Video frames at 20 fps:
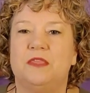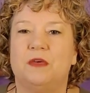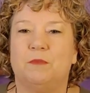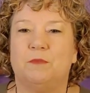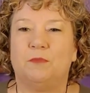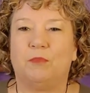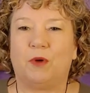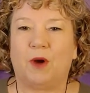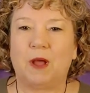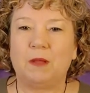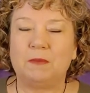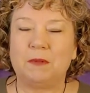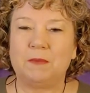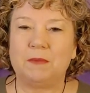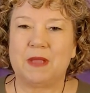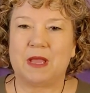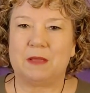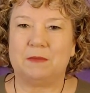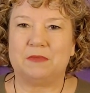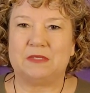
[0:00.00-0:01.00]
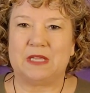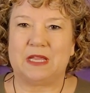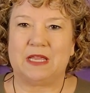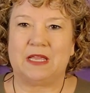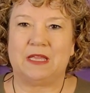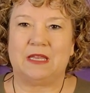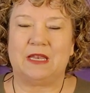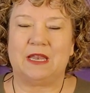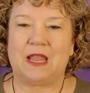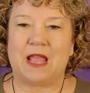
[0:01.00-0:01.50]
The problem comes
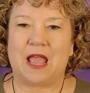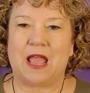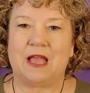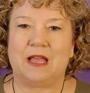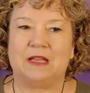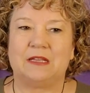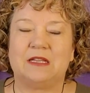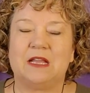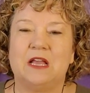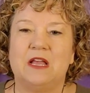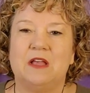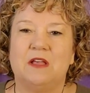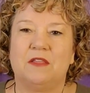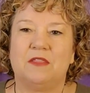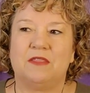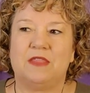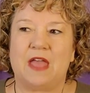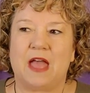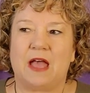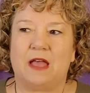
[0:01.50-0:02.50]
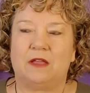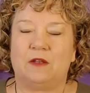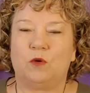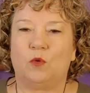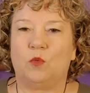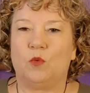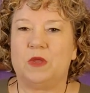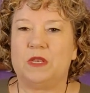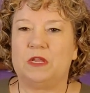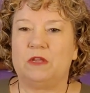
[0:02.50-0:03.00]
in at
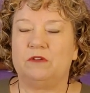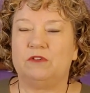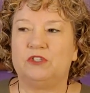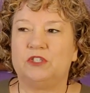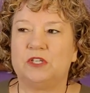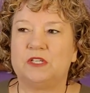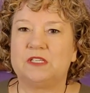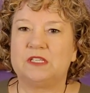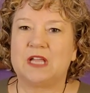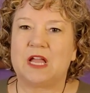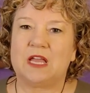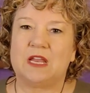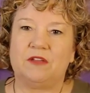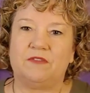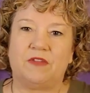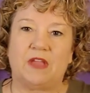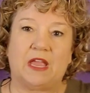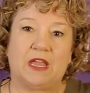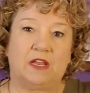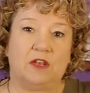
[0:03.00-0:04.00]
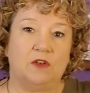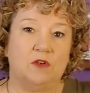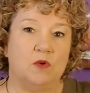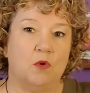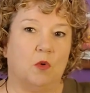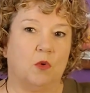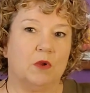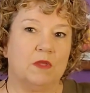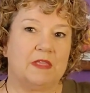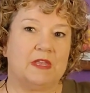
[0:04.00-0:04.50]
that when you just kind of
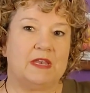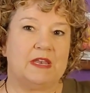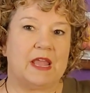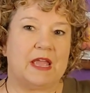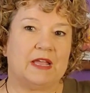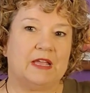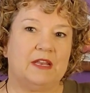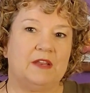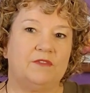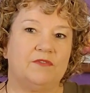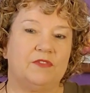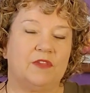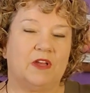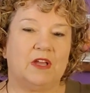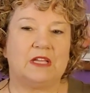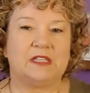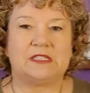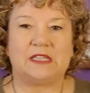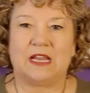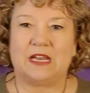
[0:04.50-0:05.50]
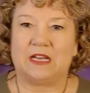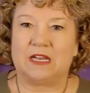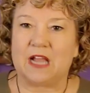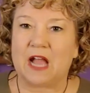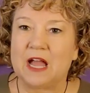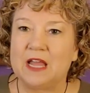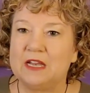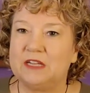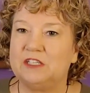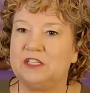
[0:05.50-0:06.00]
ignore the negative thoughts and
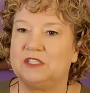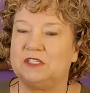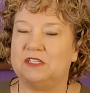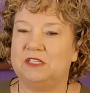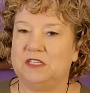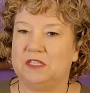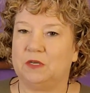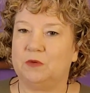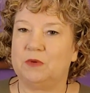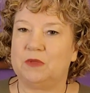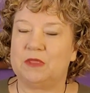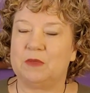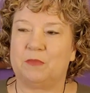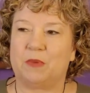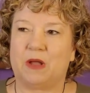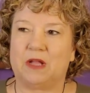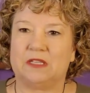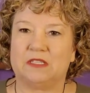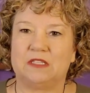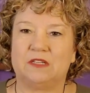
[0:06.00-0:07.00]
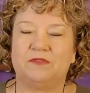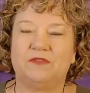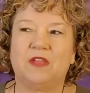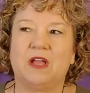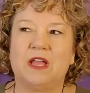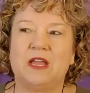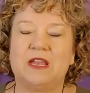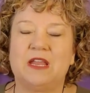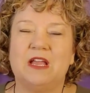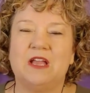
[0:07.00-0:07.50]
kind of just deal with the positive
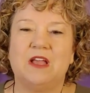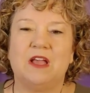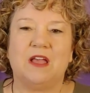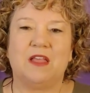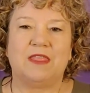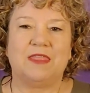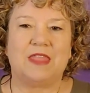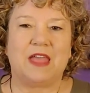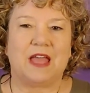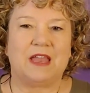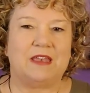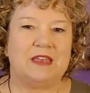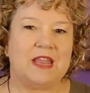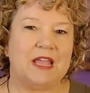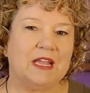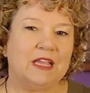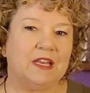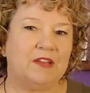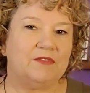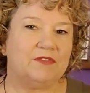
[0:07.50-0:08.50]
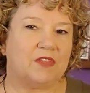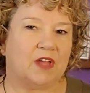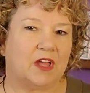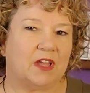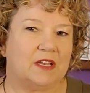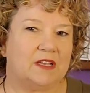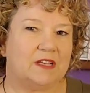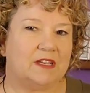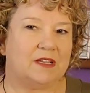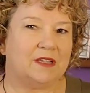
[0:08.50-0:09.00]
thought, that negative
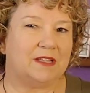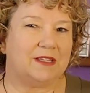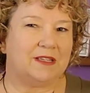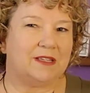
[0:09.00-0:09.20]
thought